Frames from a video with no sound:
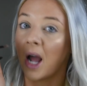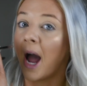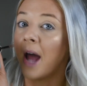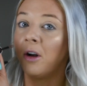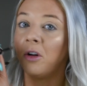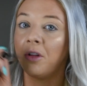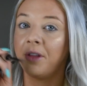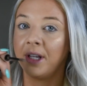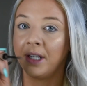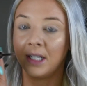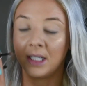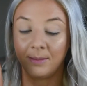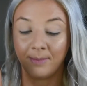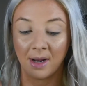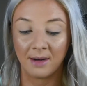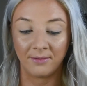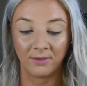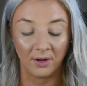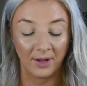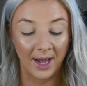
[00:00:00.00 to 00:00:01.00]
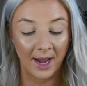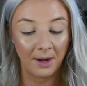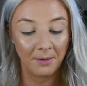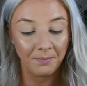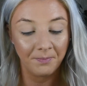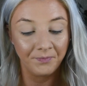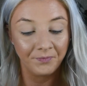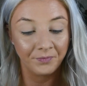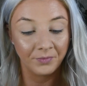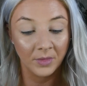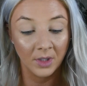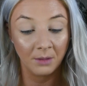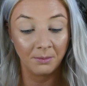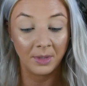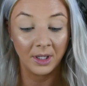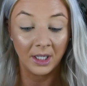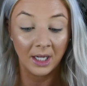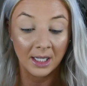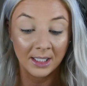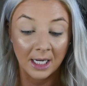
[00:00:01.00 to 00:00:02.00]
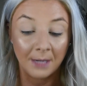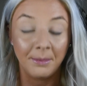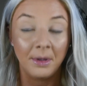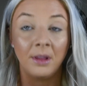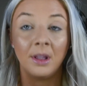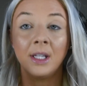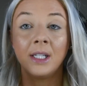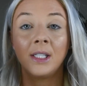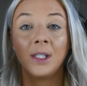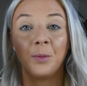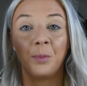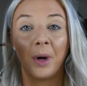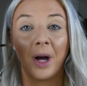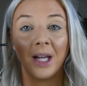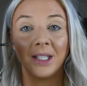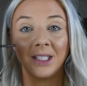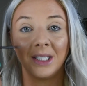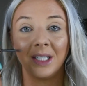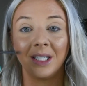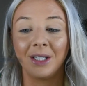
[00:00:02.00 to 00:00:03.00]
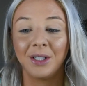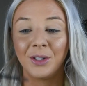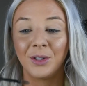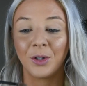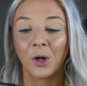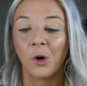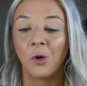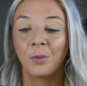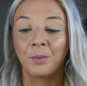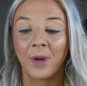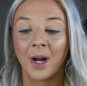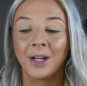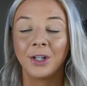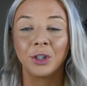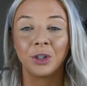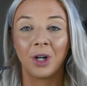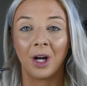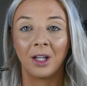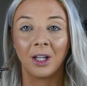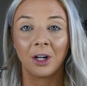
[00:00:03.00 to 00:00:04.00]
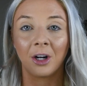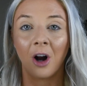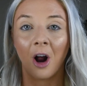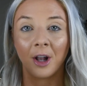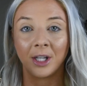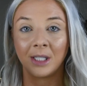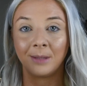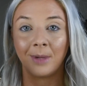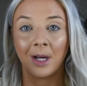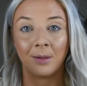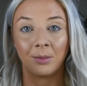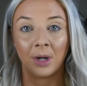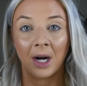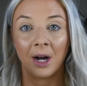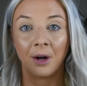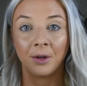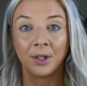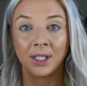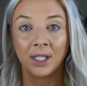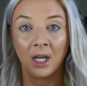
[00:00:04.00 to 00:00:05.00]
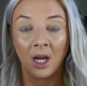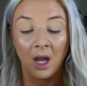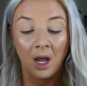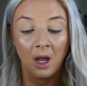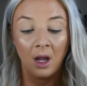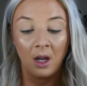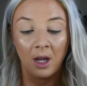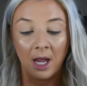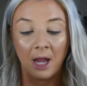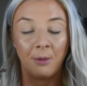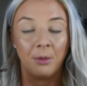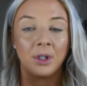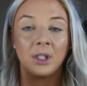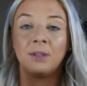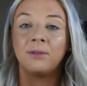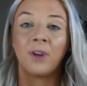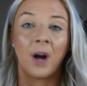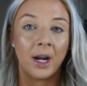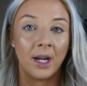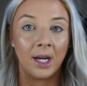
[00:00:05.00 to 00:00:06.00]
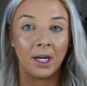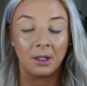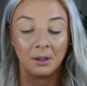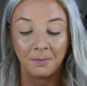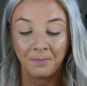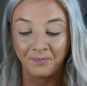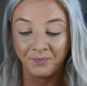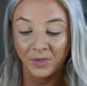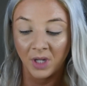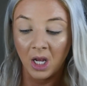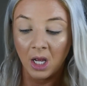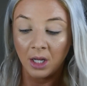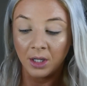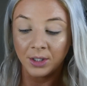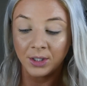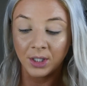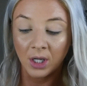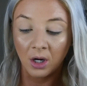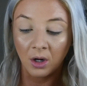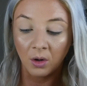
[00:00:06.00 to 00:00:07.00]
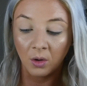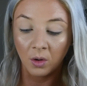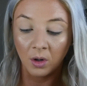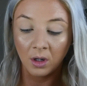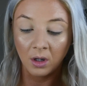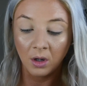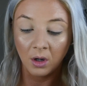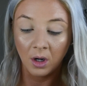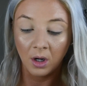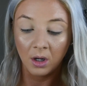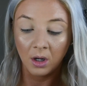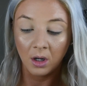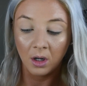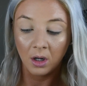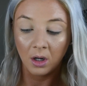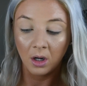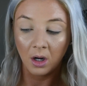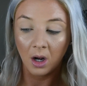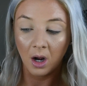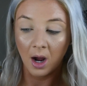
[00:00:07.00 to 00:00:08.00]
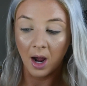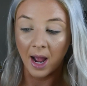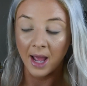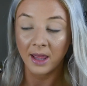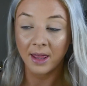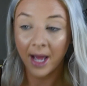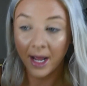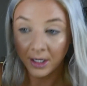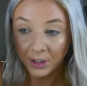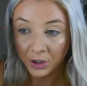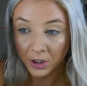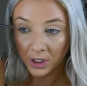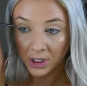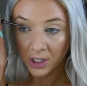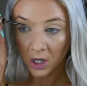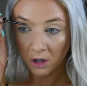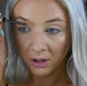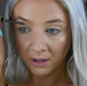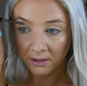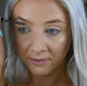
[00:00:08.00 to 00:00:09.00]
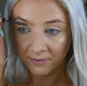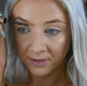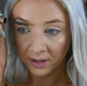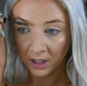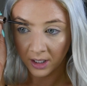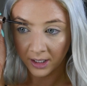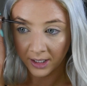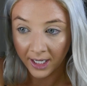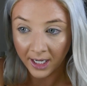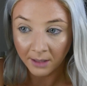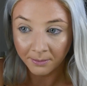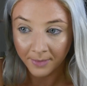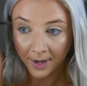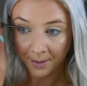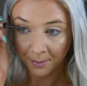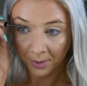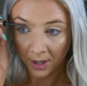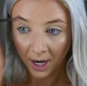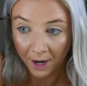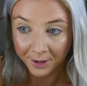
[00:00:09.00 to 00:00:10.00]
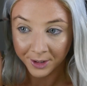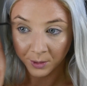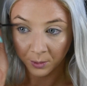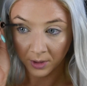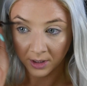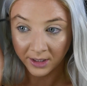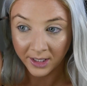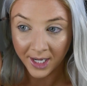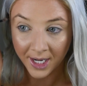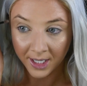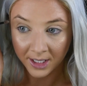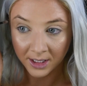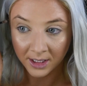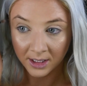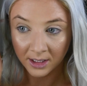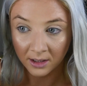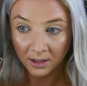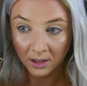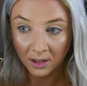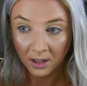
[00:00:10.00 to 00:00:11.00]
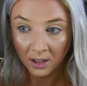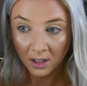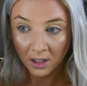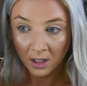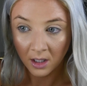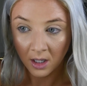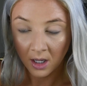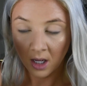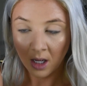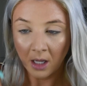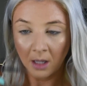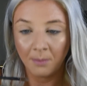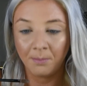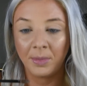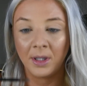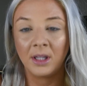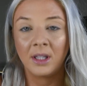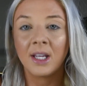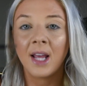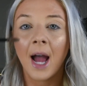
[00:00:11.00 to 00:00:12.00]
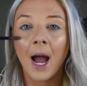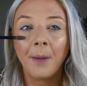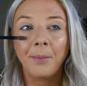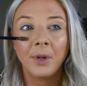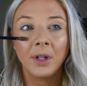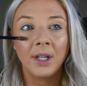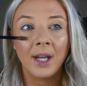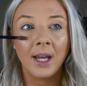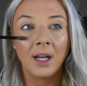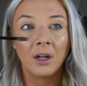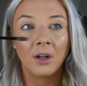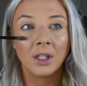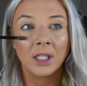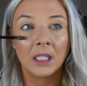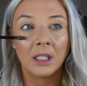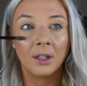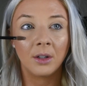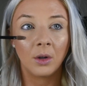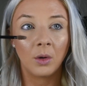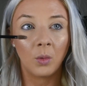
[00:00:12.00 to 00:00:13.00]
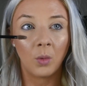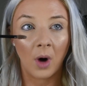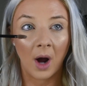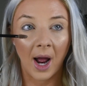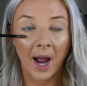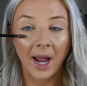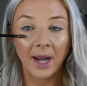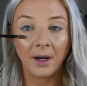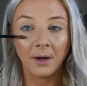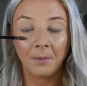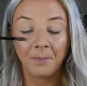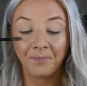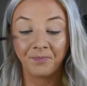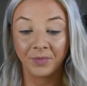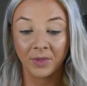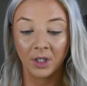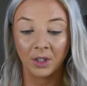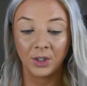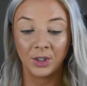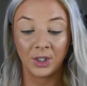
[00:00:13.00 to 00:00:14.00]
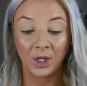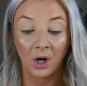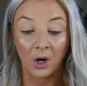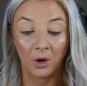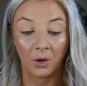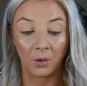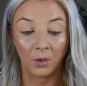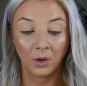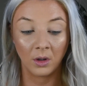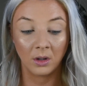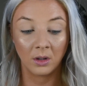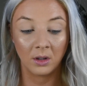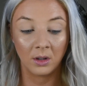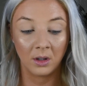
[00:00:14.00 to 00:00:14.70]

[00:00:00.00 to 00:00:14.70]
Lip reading: I don't think it's meant for that because, I mean, this deposited so much color onto my brows. It was frightening. So I then just started filling in my brows with this, but the applicator is a little wide. So